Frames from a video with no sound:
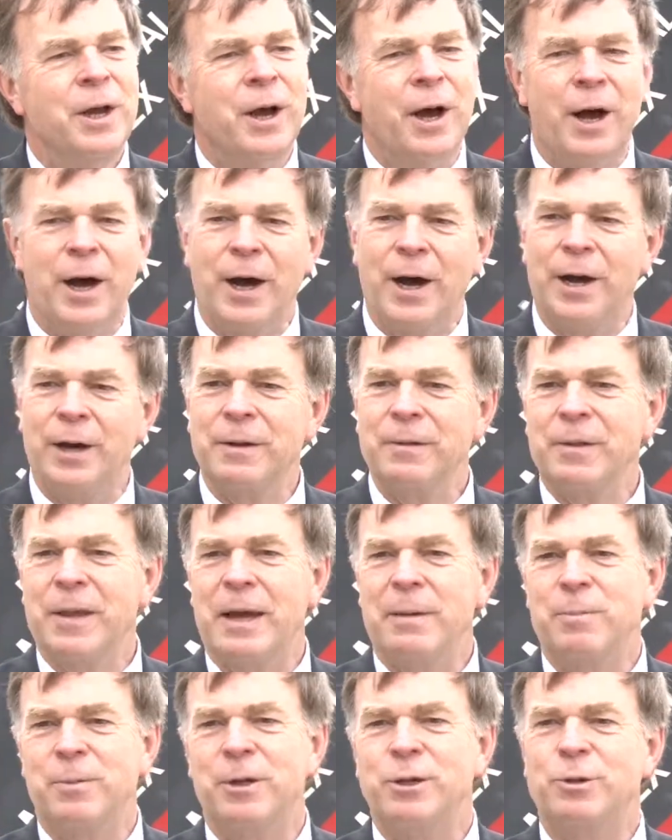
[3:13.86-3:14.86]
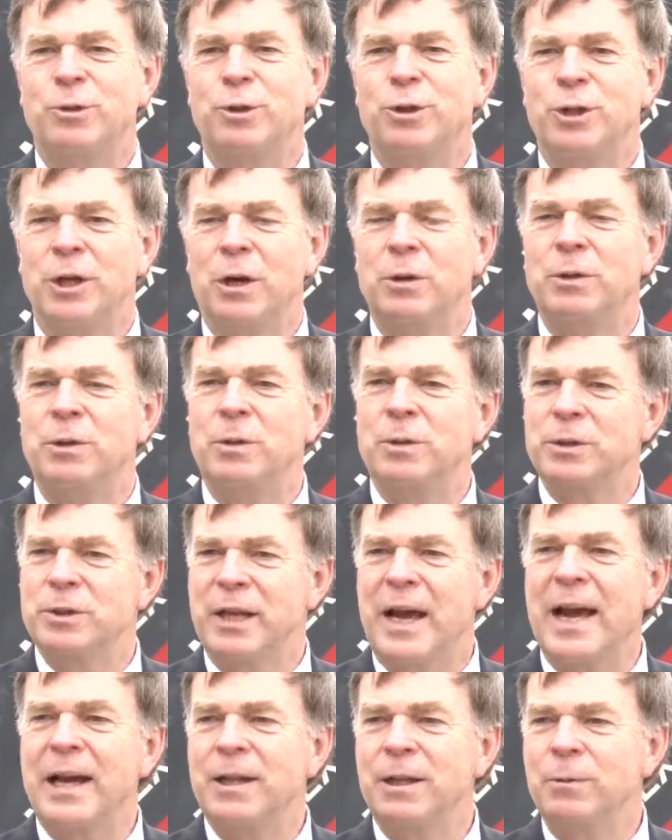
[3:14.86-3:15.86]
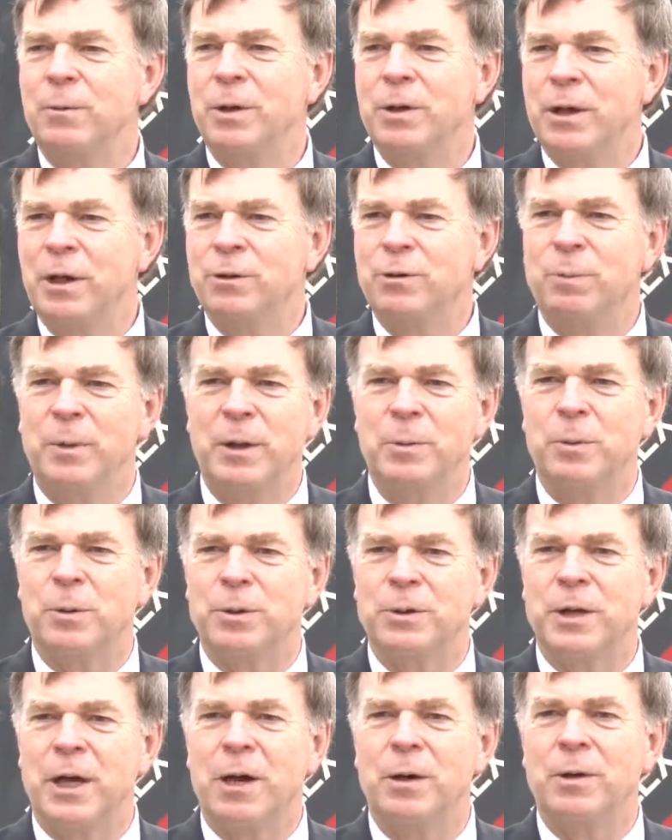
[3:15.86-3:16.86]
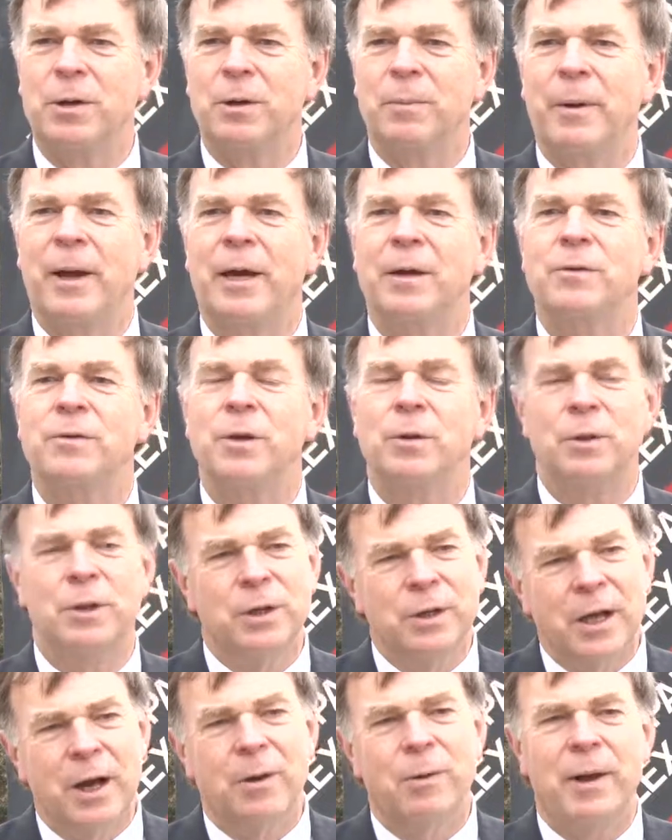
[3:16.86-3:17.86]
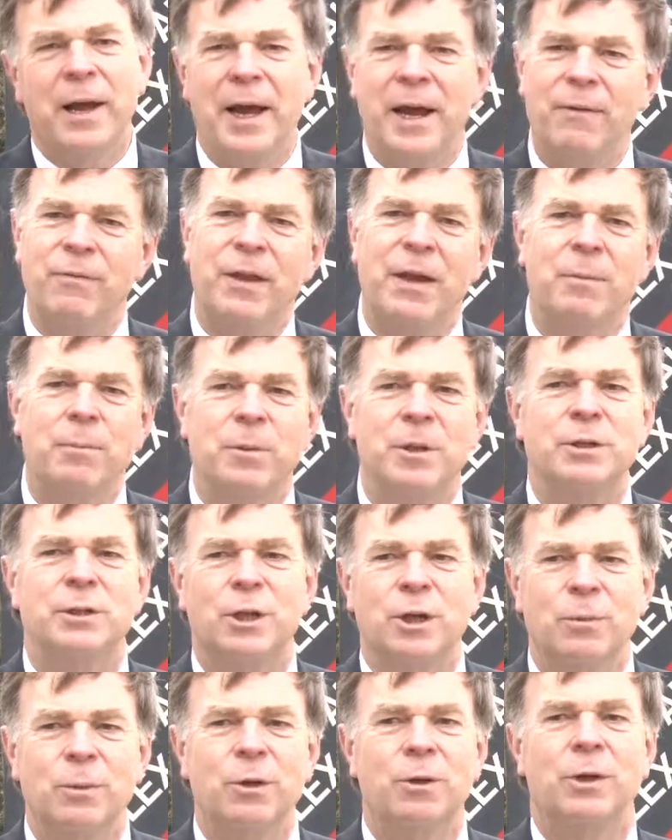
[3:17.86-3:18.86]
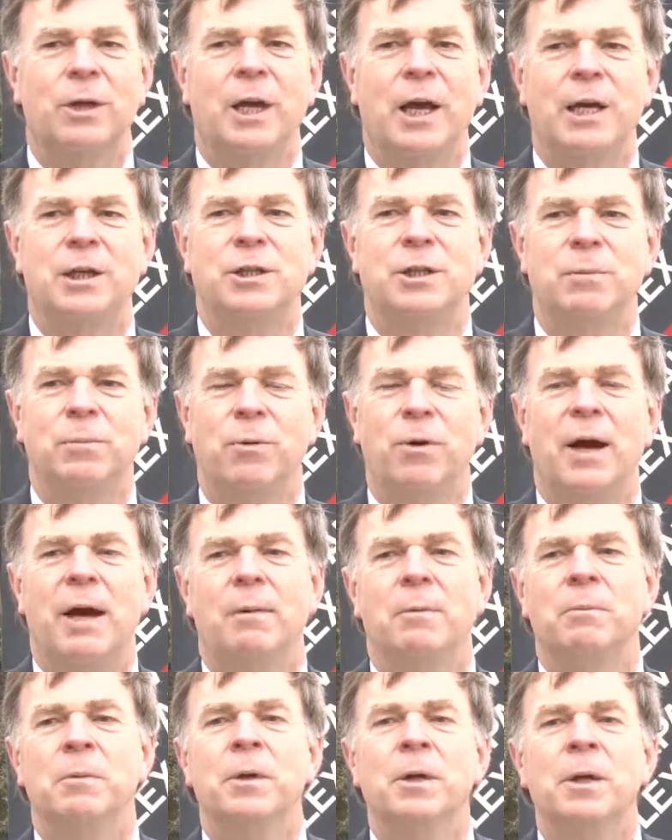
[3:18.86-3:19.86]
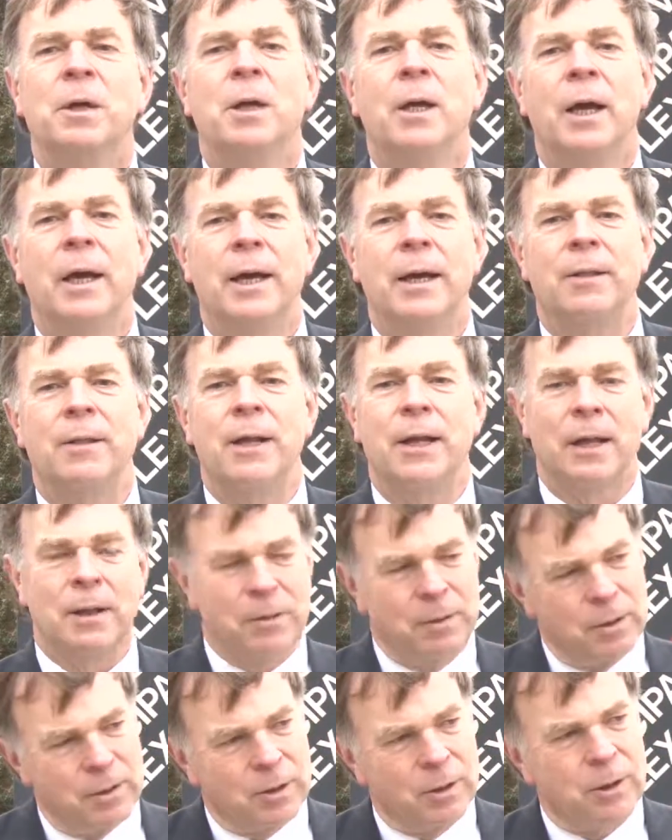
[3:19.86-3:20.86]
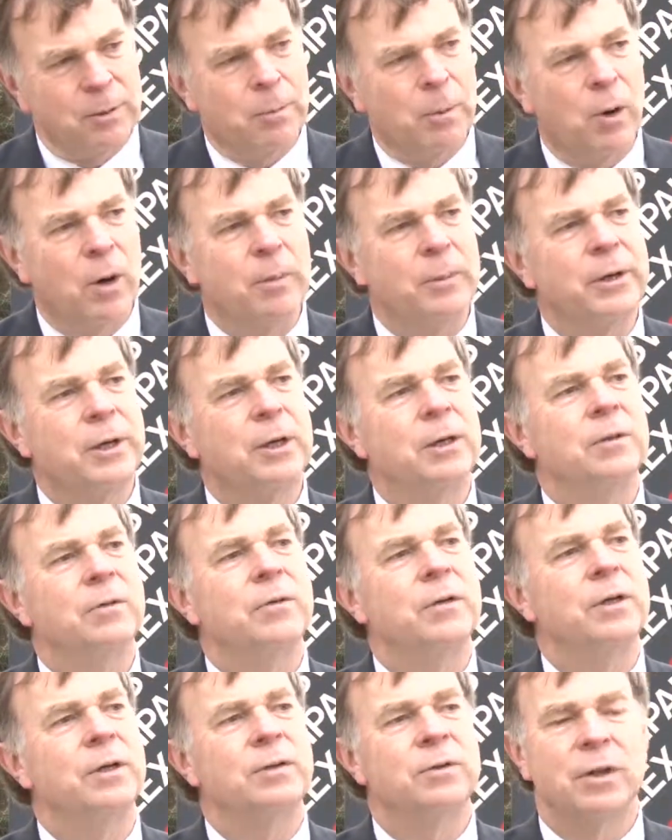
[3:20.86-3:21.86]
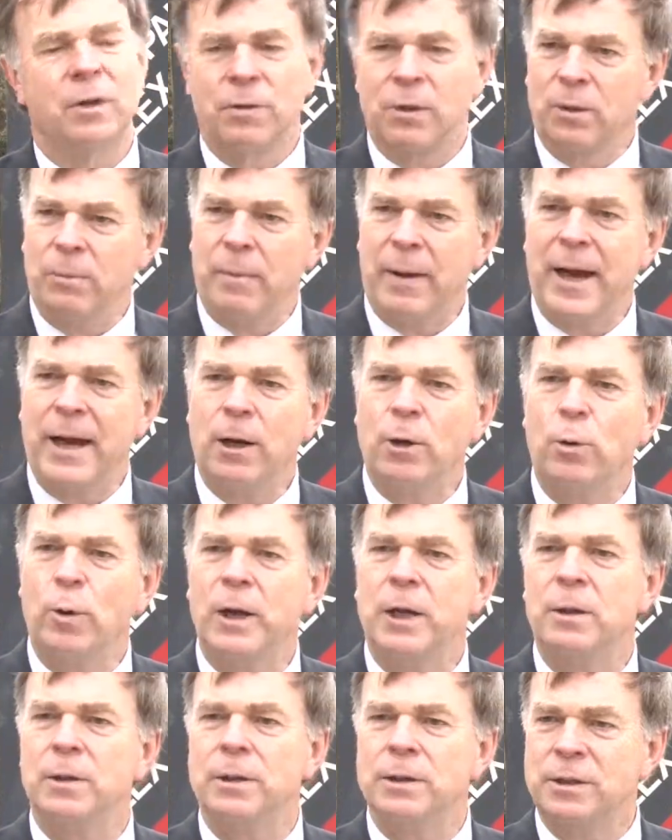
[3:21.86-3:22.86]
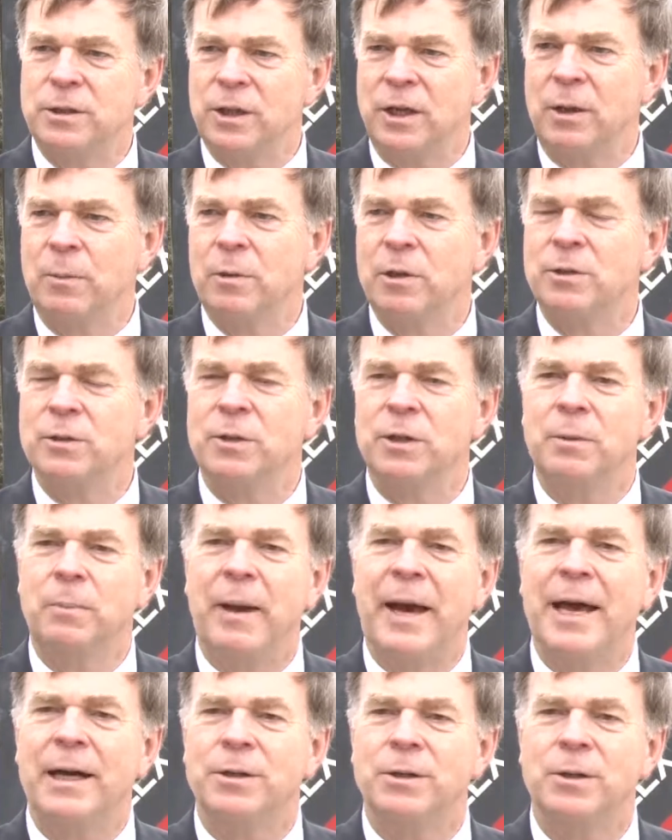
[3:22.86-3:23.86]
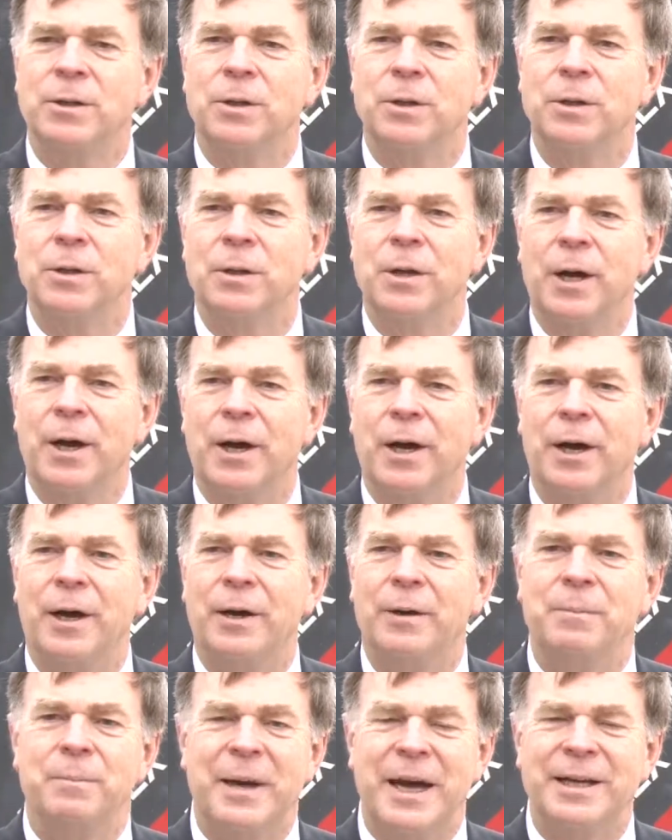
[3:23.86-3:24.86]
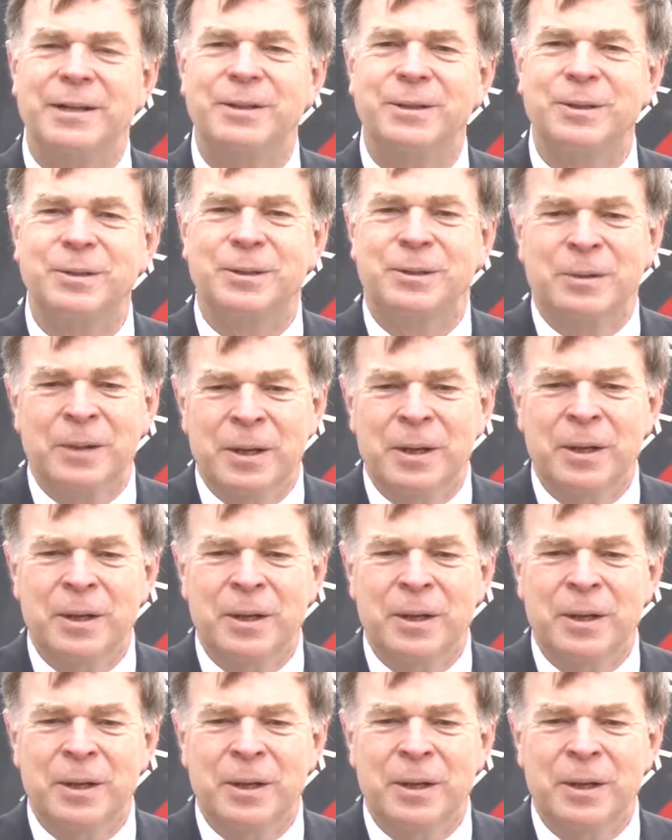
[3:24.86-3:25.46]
that picture shows you exactly what those people are talking about, so you don't have that miscommunication problem. And then the department can send something back quickly, seamlessly back to the